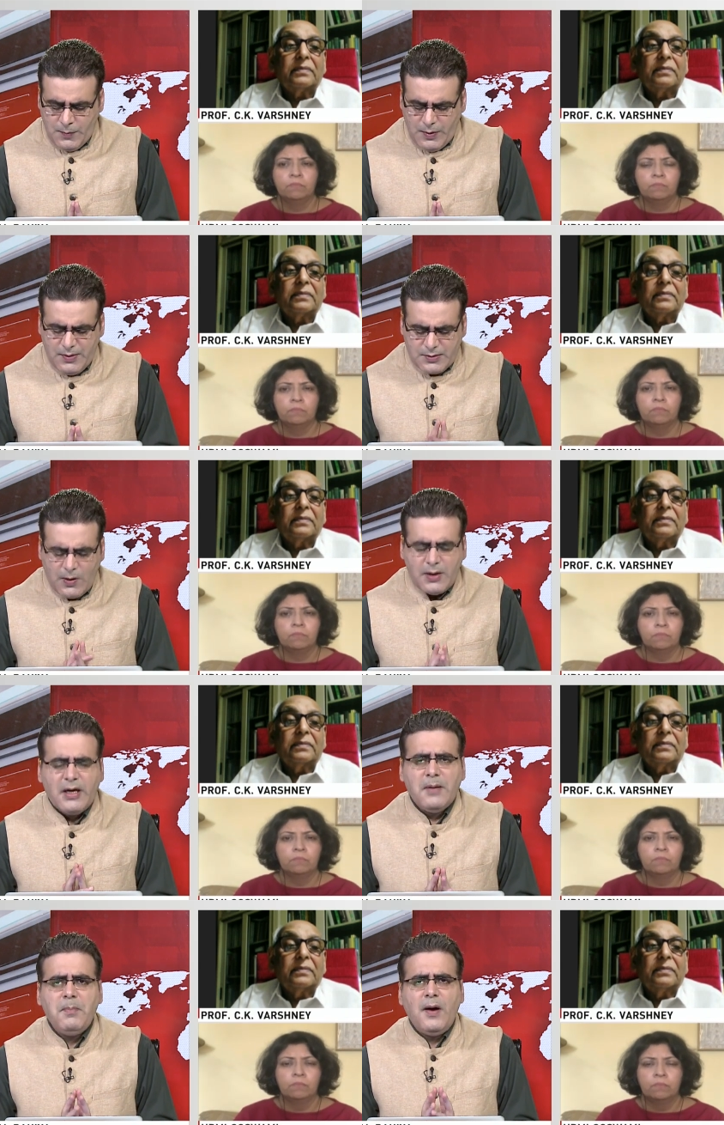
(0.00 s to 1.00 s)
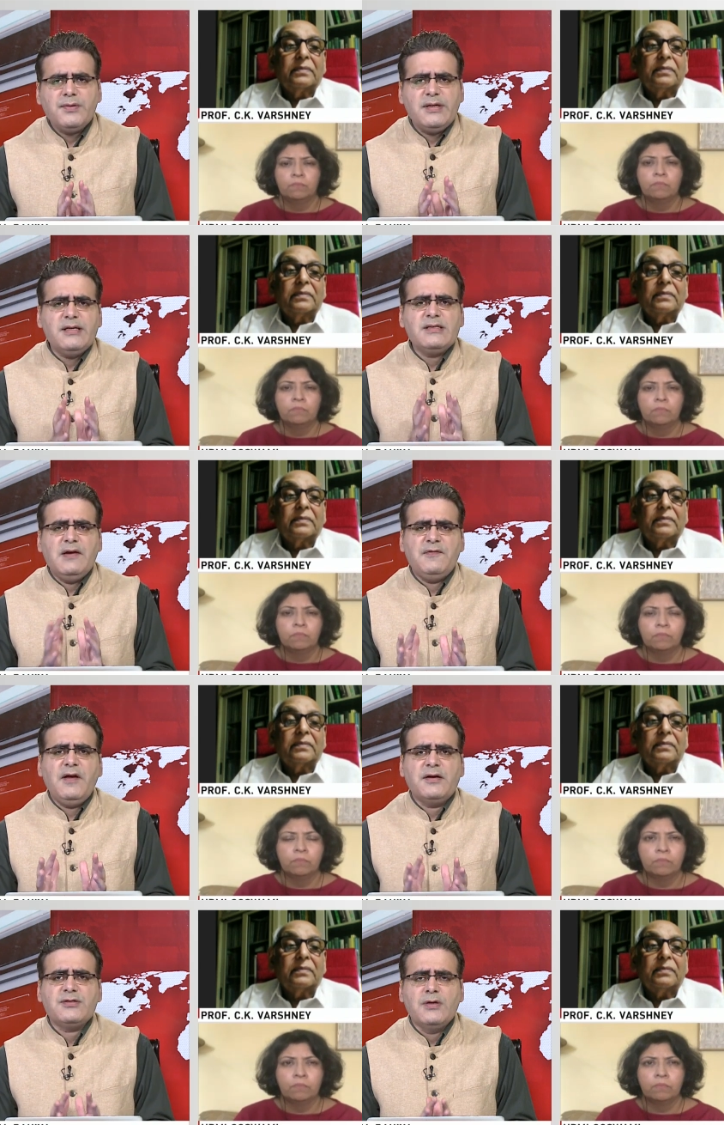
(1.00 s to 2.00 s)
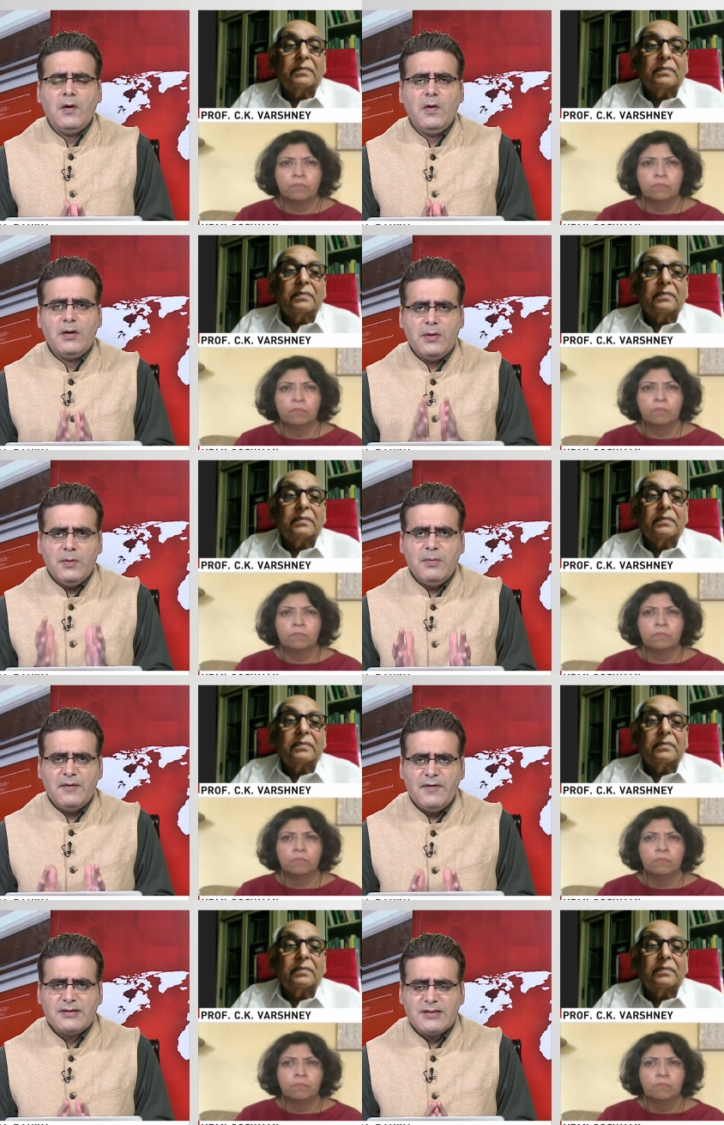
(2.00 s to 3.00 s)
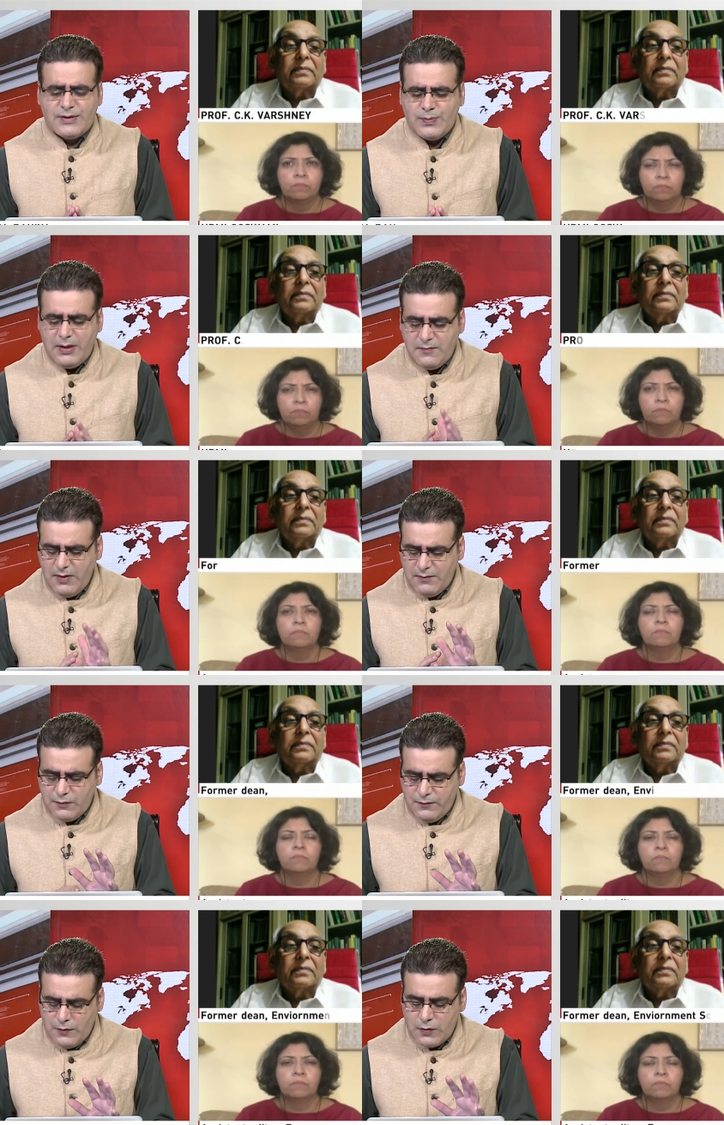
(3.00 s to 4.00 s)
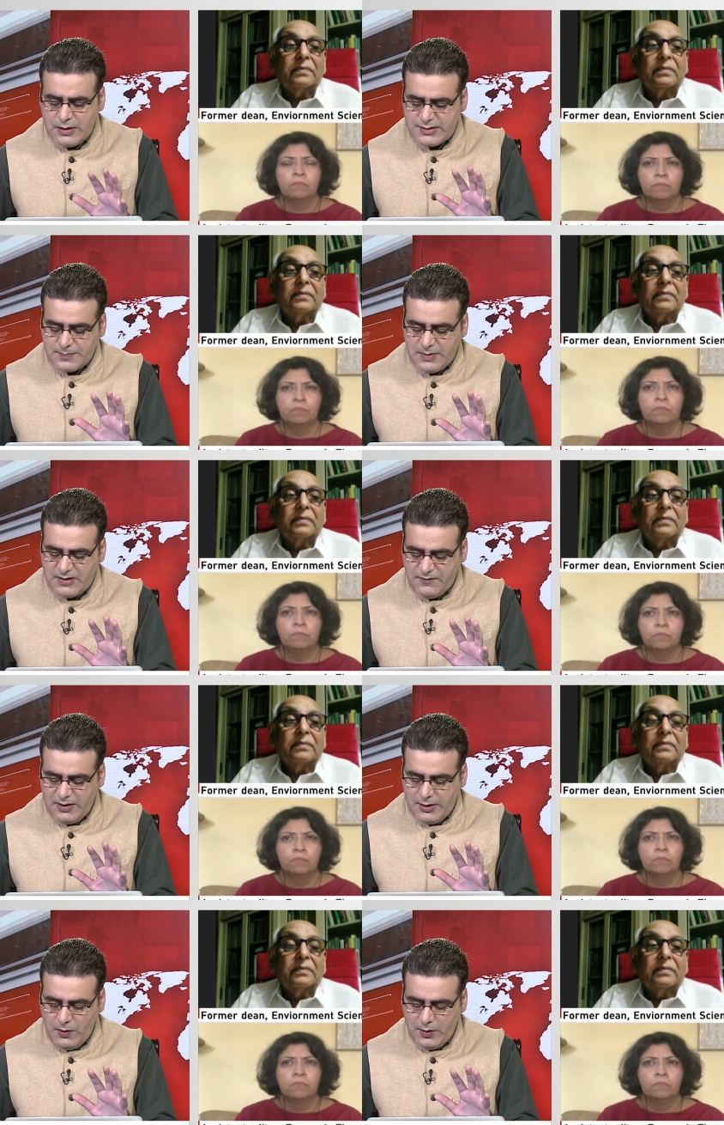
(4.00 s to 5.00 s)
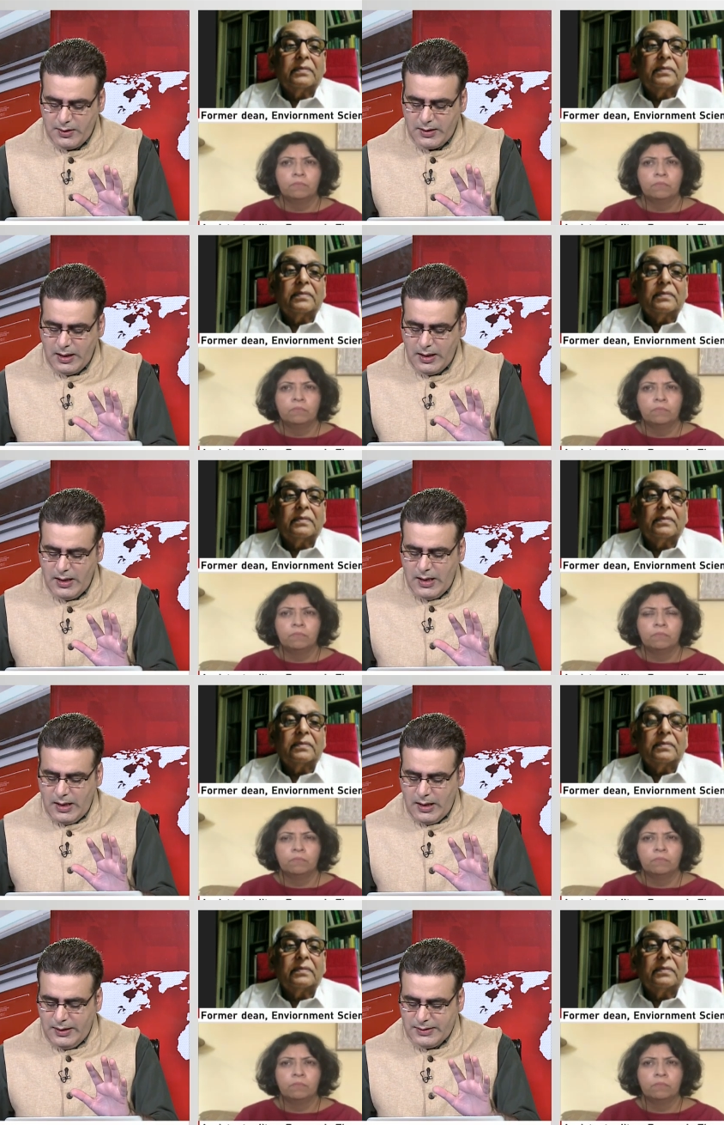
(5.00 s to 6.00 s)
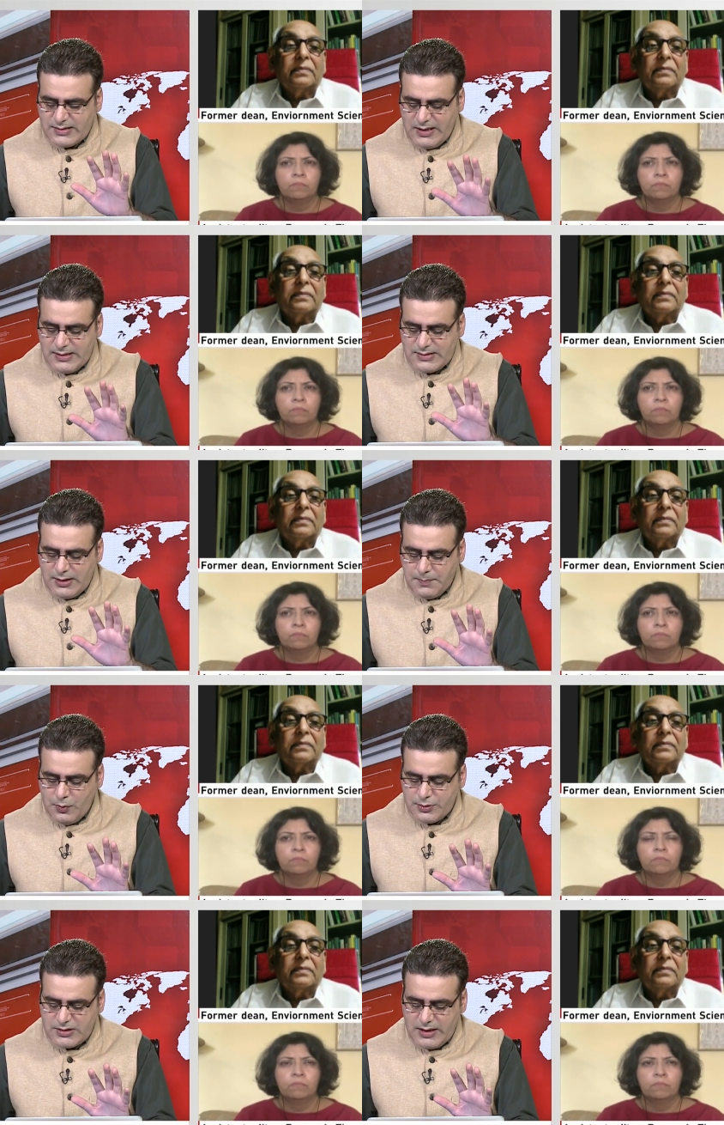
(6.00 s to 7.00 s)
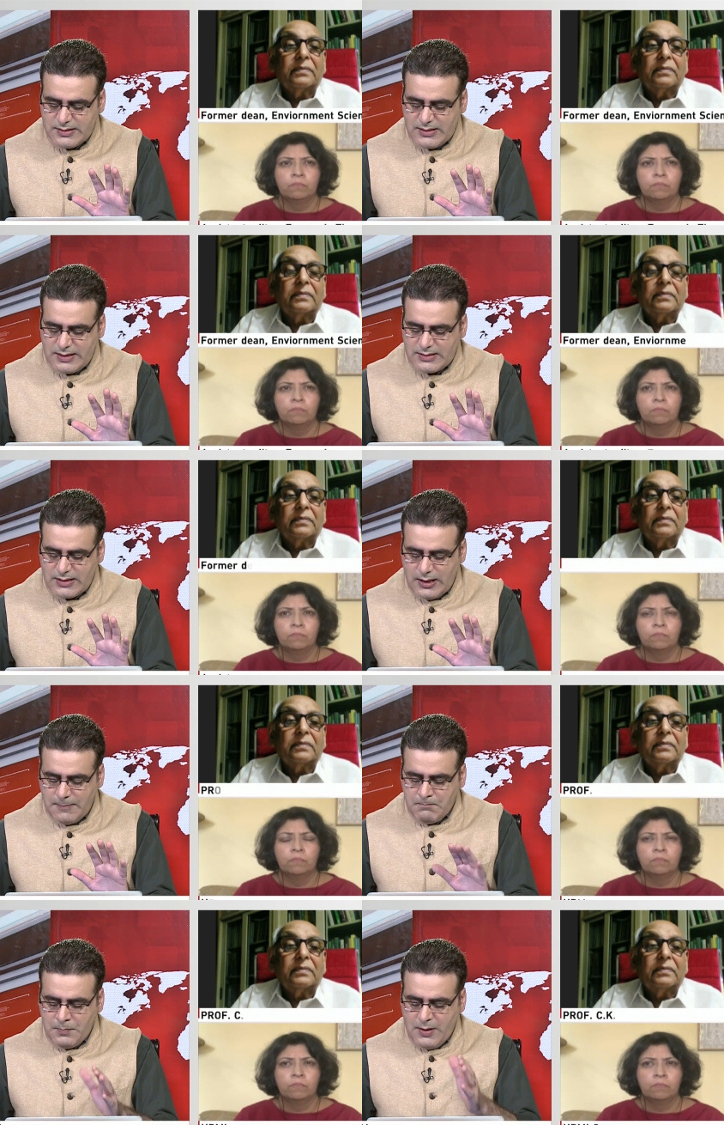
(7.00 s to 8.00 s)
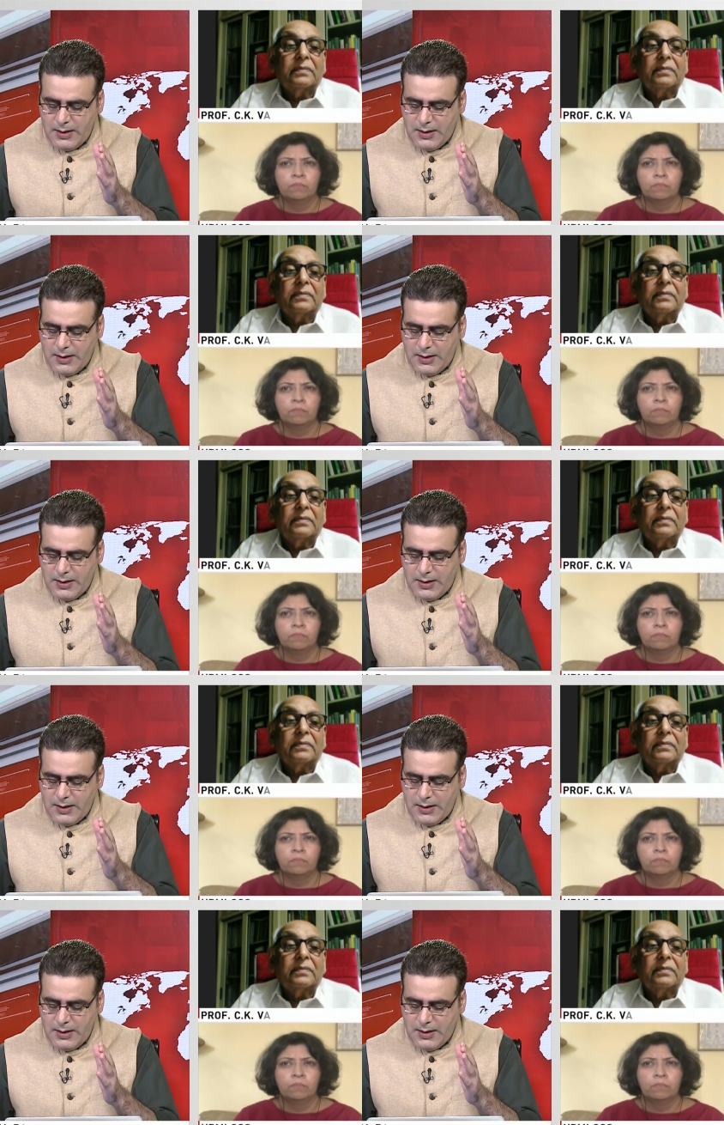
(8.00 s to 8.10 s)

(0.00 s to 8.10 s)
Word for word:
Speaker 1: when we're talking about these effects, you know, global effects as well, if we have to focus specifically on India, uh, it says, the report says that uh,